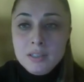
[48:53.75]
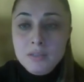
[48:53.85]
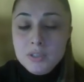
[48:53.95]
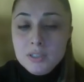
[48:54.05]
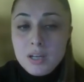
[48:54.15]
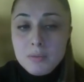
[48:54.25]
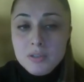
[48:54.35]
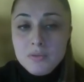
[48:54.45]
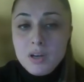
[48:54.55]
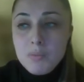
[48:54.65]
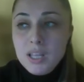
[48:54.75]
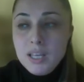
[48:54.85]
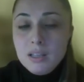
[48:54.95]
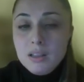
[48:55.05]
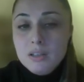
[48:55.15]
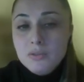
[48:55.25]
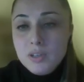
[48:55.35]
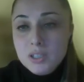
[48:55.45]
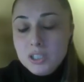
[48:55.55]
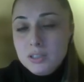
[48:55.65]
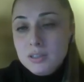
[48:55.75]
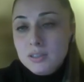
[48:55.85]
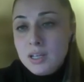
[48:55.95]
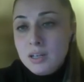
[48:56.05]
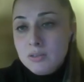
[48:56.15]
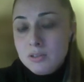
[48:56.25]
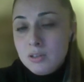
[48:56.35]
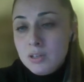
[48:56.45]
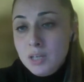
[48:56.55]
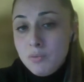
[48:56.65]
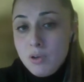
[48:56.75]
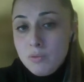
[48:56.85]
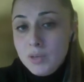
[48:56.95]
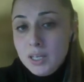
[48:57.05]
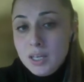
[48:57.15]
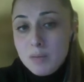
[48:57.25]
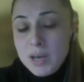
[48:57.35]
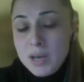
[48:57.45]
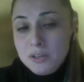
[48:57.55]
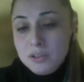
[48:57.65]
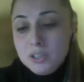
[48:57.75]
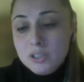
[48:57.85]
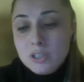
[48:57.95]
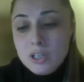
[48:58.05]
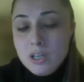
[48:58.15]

different types of coupling, loss functions, and also evolving patterns.